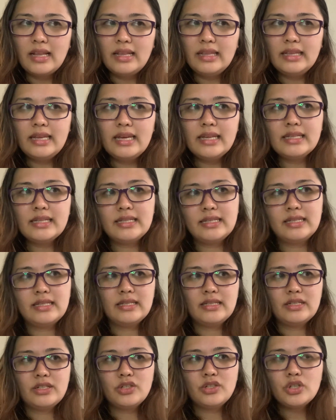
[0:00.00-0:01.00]

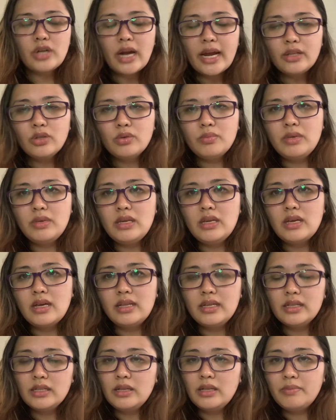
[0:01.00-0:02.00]
Let's try to be a
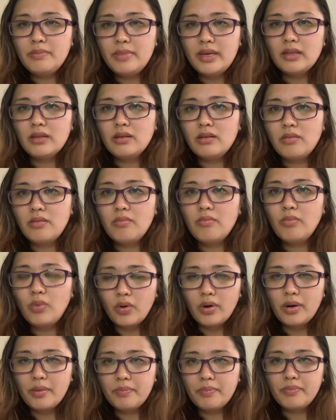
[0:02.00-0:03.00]
little bit
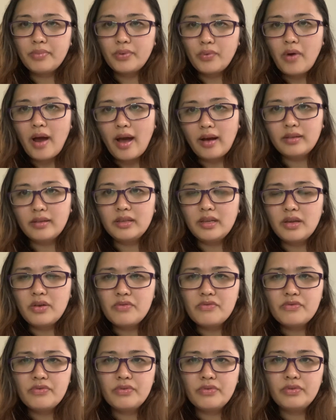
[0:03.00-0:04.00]
more
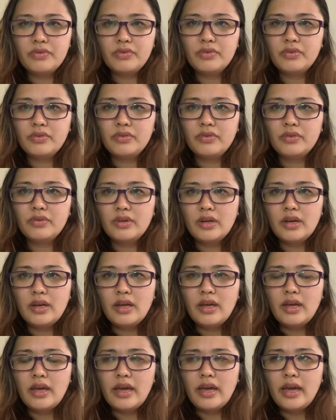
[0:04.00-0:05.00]
proactive.
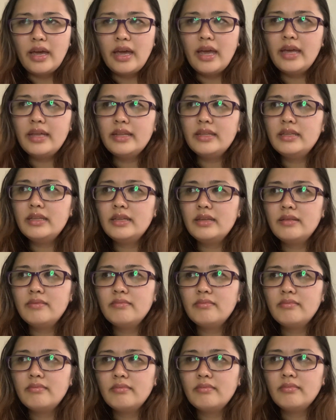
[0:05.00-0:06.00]
And
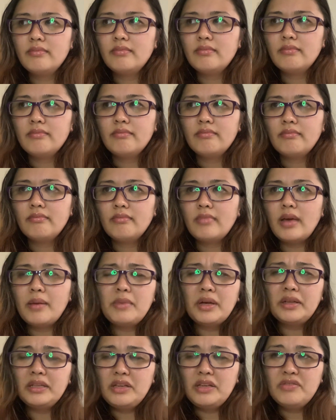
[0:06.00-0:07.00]
I'm
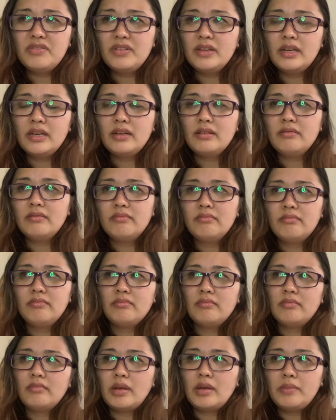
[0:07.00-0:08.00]
not even
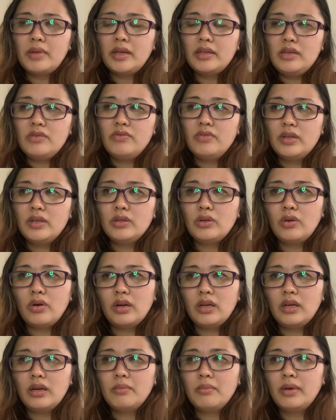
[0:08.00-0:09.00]

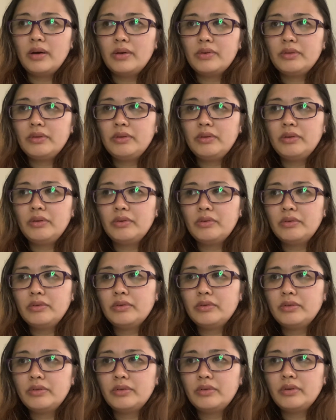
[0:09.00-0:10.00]
talking about, a
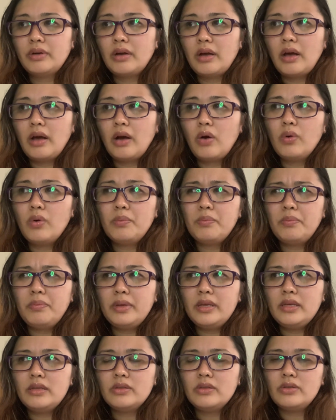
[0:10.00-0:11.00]

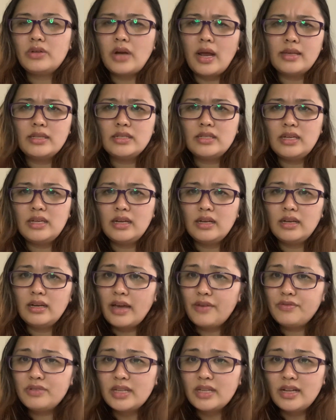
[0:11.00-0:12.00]
complete drastic
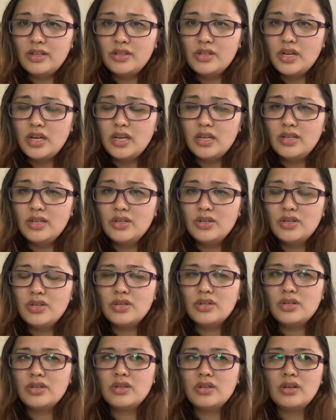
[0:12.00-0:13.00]
lifestyle
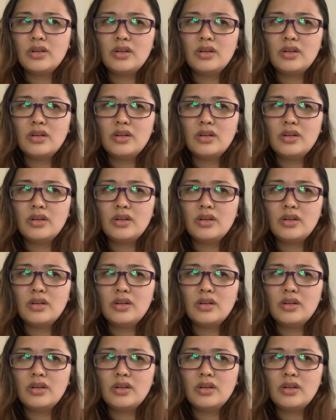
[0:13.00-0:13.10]
change.